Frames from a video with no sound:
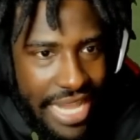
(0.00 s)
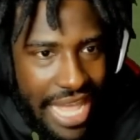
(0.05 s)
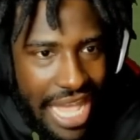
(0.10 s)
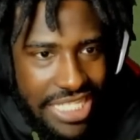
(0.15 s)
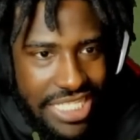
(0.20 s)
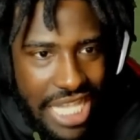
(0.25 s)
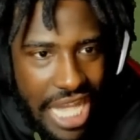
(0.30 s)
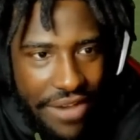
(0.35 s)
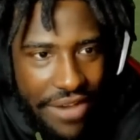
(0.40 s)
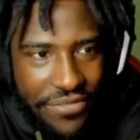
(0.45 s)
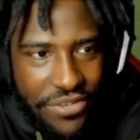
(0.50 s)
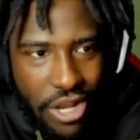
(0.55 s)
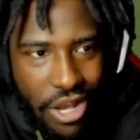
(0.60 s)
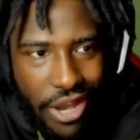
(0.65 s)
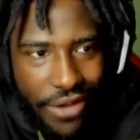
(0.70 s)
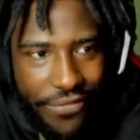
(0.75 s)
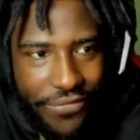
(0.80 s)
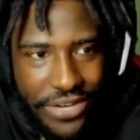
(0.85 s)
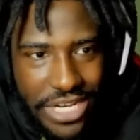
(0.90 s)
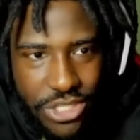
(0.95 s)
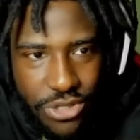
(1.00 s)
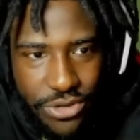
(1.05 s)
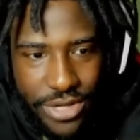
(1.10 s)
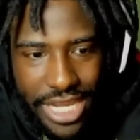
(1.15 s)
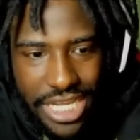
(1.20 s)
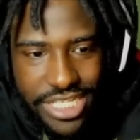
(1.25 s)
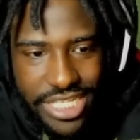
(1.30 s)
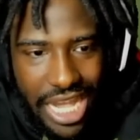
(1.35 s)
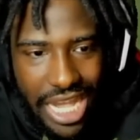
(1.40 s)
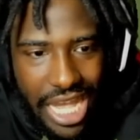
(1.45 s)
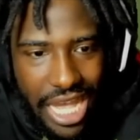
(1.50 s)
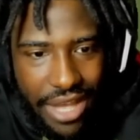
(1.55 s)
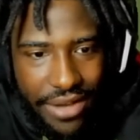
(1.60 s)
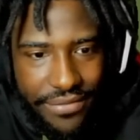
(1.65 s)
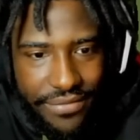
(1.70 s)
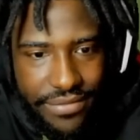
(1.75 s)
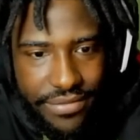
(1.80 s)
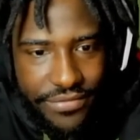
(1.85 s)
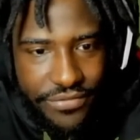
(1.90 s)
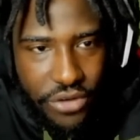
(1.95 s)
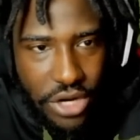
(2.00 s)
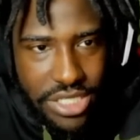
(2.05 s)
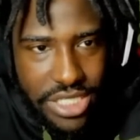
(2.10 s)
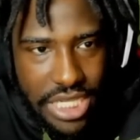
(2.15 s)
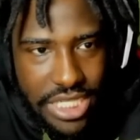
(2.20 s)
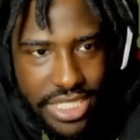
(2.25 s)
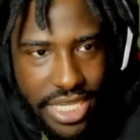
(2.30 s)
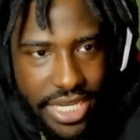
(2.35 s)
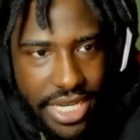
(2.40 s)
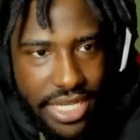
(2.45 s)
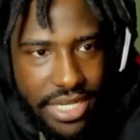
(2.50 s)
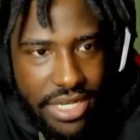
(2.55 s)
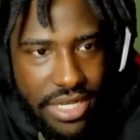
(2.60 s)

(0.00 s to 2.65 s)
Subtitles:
Now it's time for the offense to do their job. First and 10.